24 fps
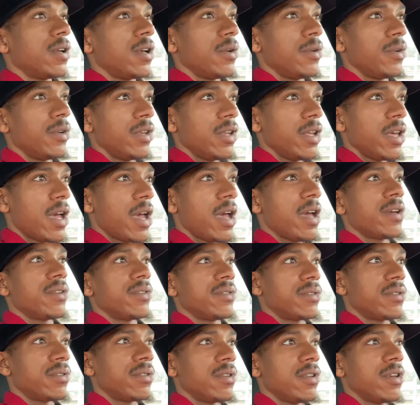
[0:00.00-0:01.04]
and it has
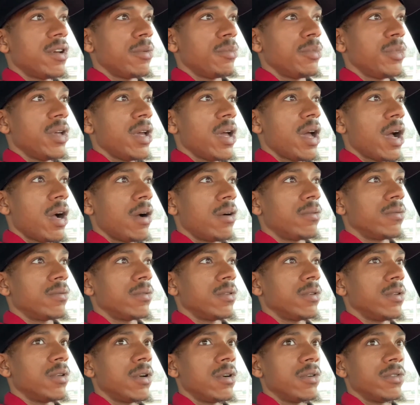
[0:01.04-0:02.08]
helped me out,
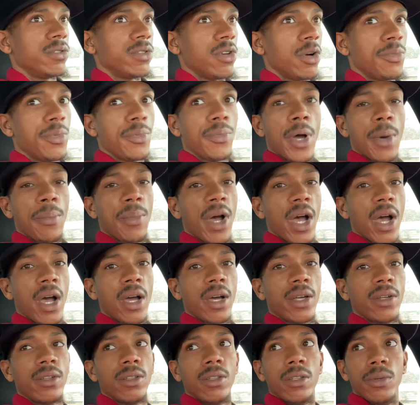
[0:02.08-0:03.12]
you know, it's opened my
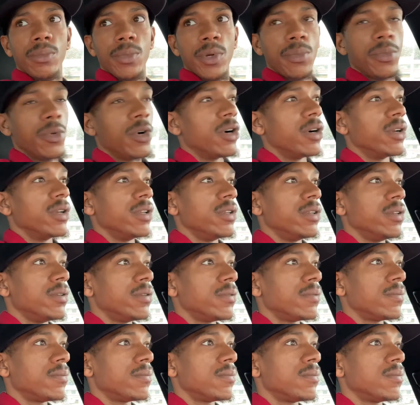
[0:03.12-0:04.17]
mind a little bit more than,
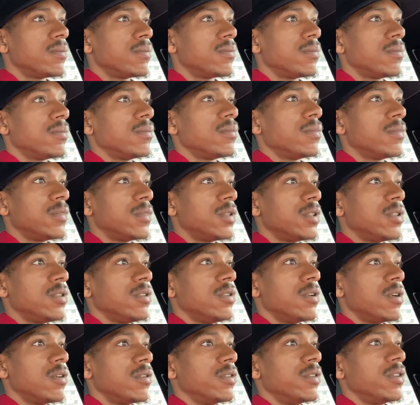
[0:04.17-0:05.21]

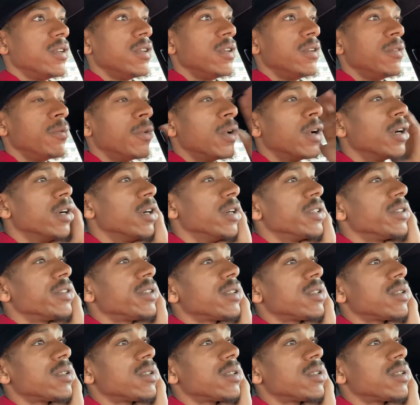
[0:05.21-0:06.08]
you know, than it was.